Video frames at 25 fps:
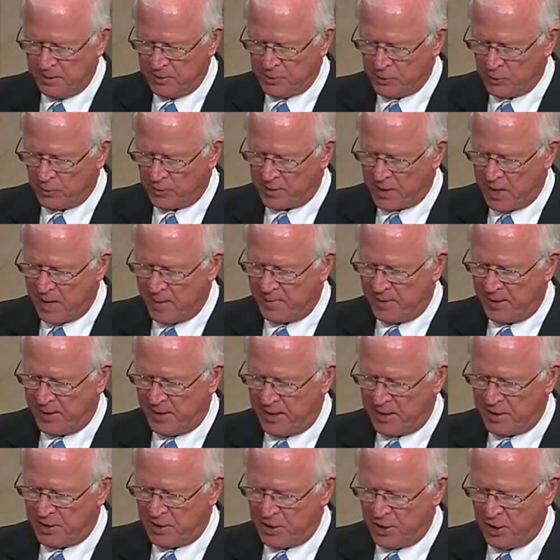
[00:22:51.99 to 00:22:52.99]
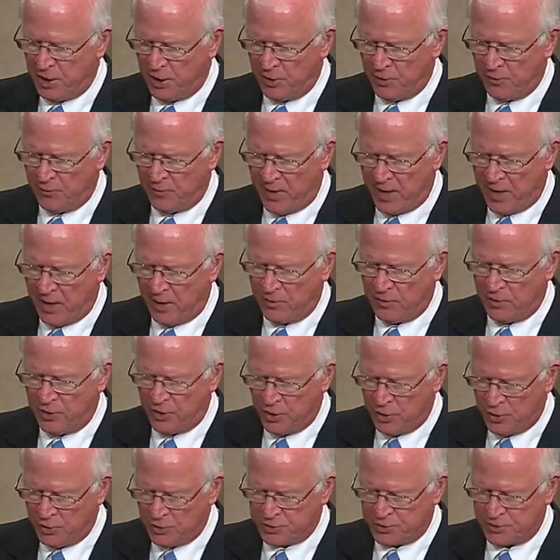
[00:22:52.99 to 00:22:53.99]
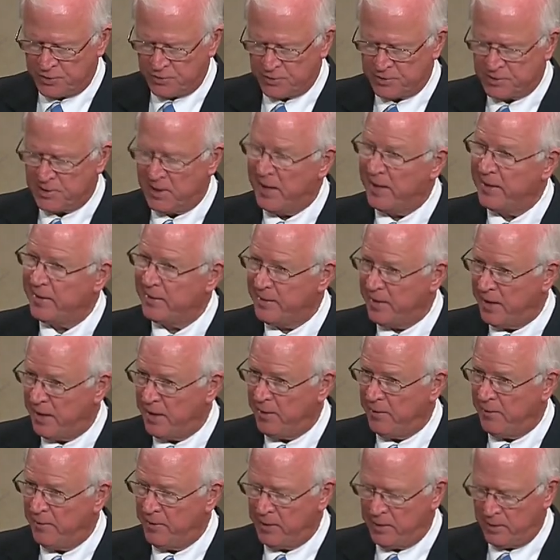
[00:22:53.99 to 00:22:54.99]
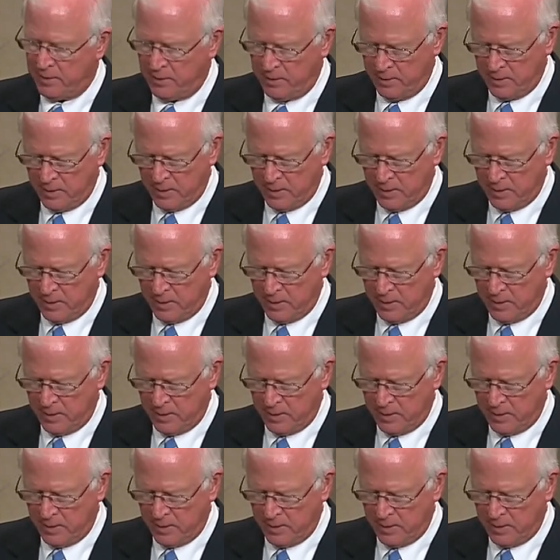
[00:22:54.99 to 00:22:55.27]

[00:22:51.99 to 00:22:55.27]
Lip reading: to accommodate year-round users like dairy